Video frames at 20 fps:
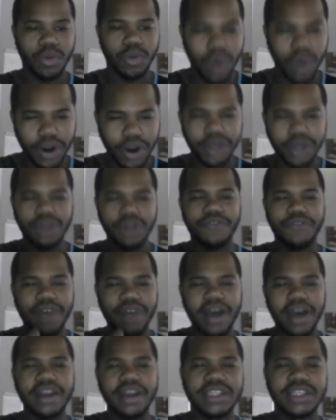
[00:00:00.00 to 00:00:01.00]
Where can you
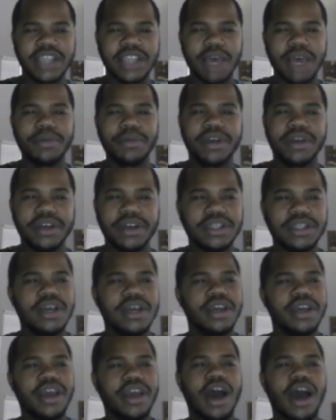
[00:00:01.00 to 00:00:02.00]
find this at? Because
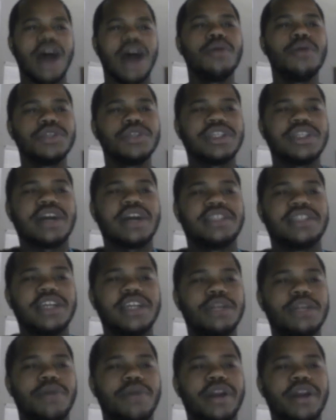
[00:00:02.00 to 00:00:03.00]
Yahushua
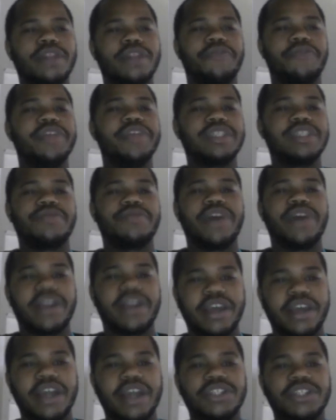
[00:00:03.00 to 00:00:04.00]
celebrated the Feast of
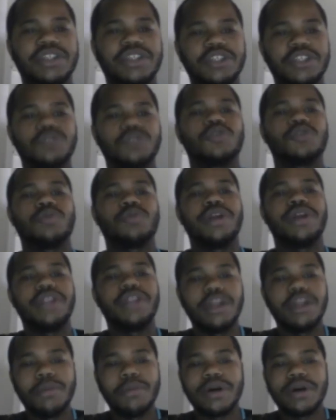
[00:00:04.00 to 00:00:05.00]
Dedication. This was
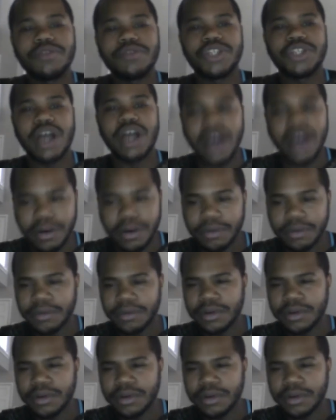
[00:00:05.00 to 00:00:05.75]
written in the book of John.